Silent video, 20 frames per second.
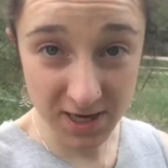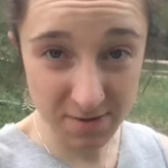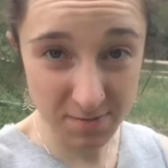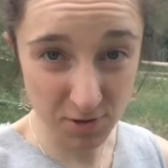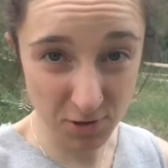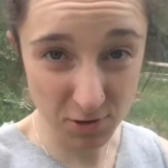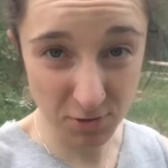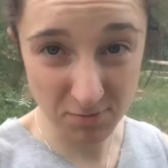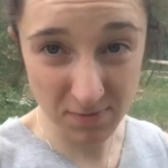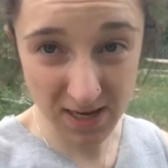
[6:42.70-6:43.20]

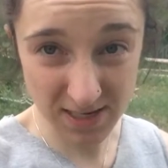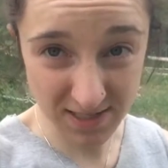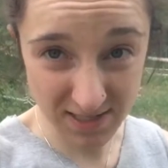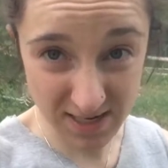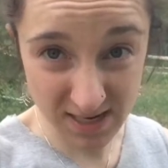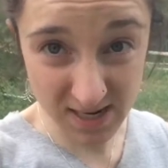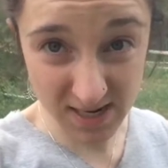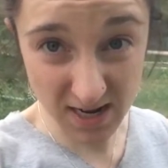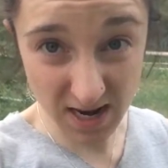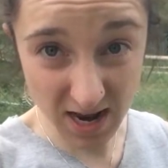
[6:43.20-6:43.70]
came home last
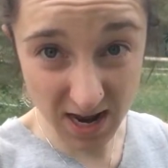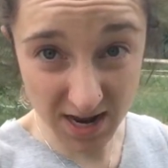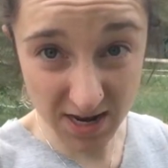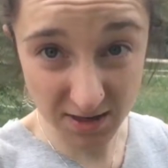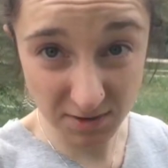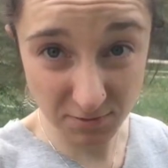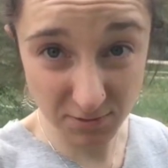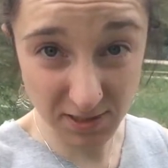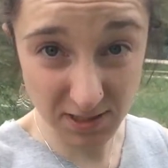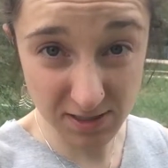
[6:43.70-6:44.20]
night
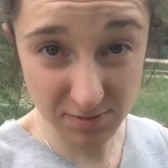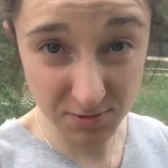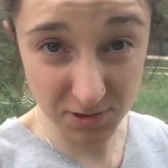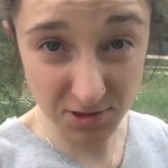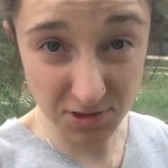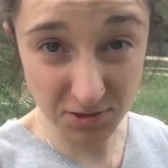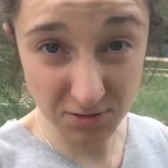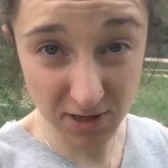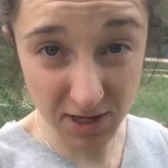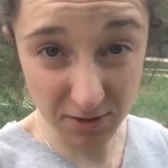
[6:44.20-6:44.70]
and was
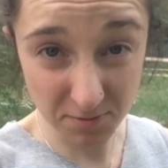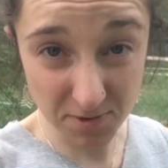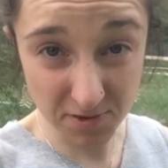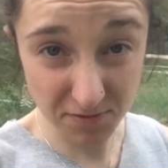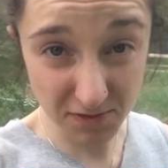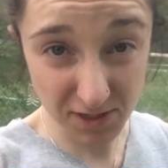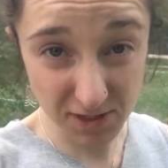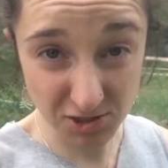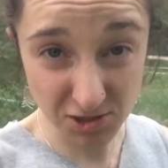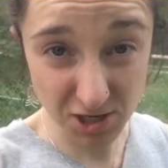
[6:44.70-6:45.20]
able to help me
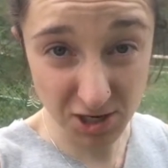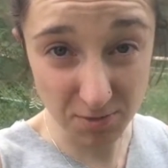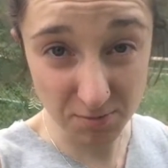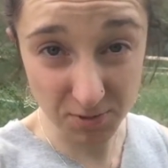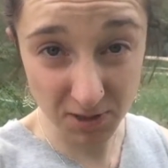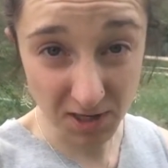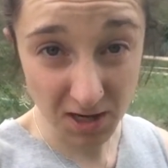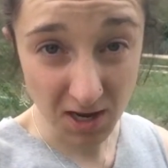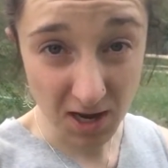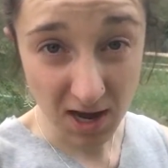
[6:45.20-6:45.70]
finish up